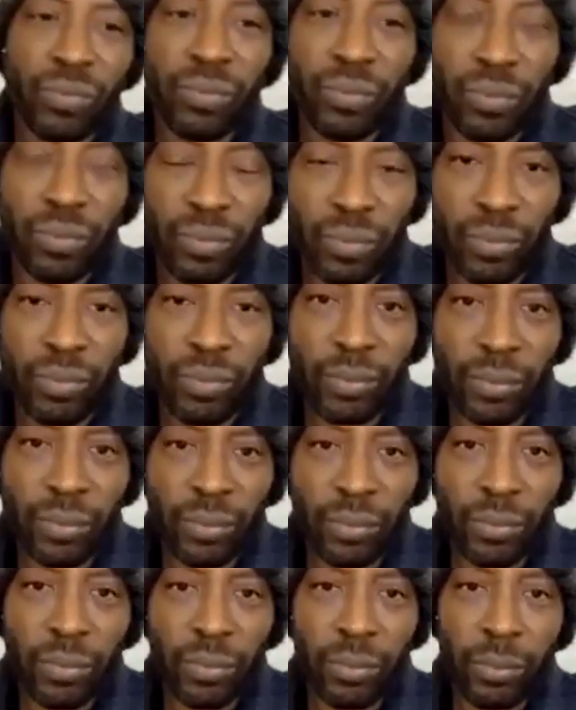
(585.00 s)

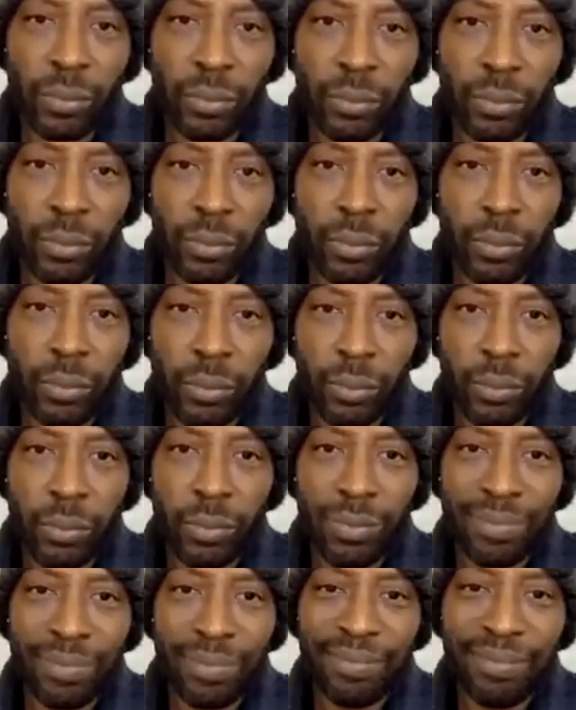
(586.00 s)

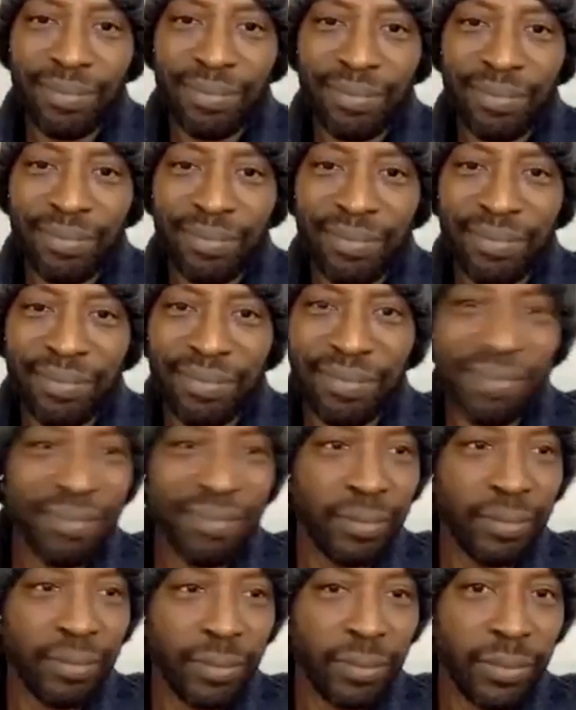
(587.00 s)

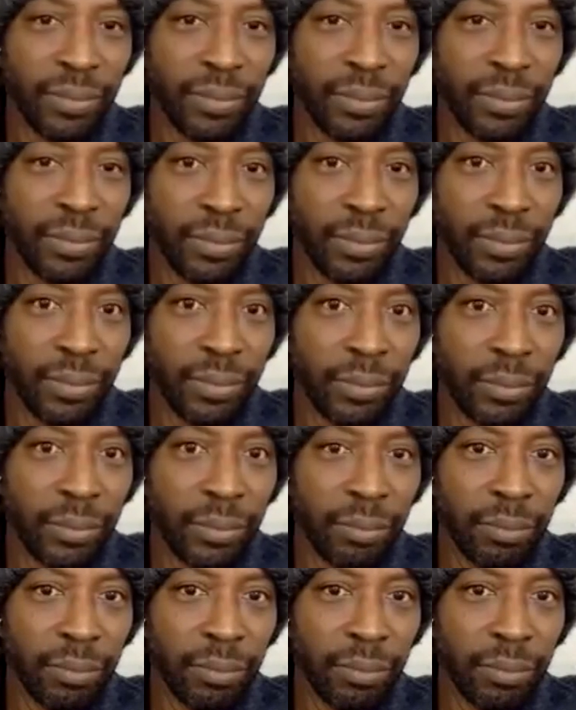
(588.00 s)
This person isn't speaking.